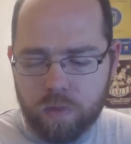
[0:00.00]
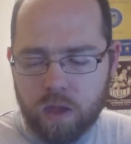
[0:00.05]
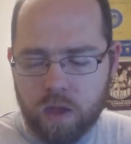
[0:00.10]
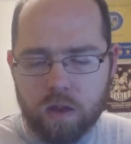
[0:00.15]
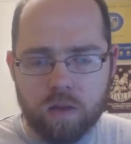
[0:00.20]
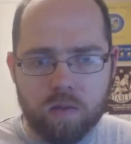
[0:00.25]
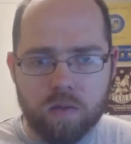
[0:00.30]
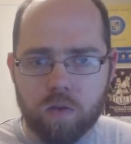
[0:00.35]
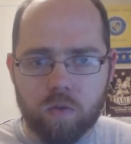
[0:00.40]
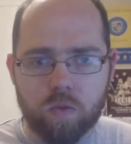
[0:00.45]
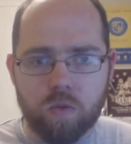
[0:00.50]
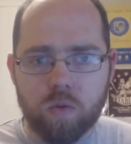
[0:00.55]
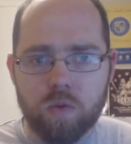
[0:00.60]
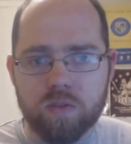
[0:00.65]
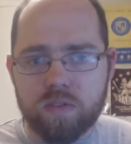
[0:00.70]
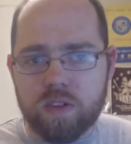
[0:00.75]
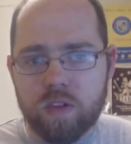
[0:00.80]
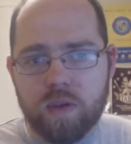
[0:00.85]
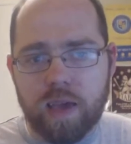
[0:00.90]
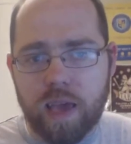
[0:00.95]
And the
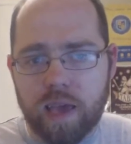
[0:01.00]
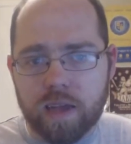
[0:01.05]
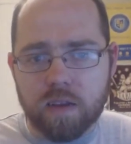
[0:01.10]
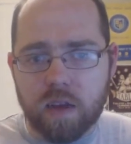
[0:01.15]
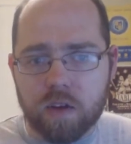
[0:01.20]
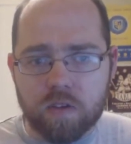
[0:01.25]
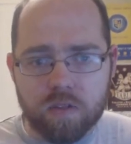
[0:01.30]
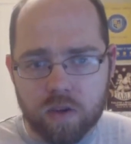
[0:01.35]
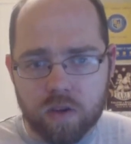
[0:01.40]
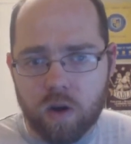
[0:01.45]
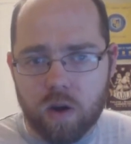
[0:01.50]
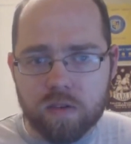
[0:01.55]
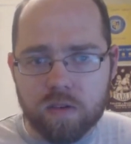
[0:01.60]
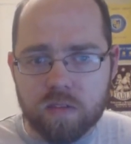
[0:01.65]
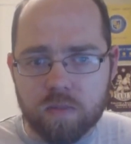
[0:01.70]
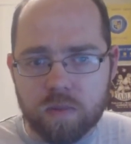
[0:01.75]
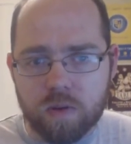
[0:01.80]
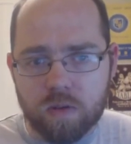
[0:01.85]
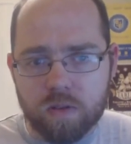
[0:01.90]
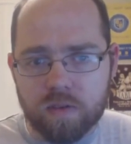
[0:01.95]
rules that you can't touch the cards
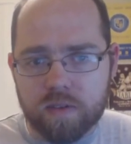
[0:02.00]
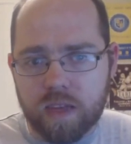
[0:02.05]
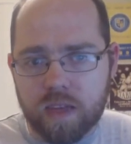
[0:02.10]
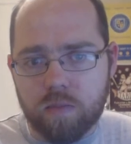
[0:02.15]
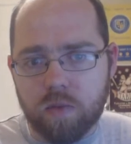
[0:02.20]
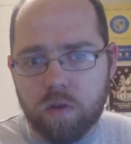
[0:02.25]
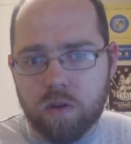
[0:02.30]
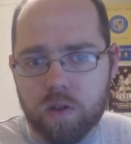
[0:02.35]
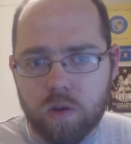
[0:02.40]
in the middle of the table,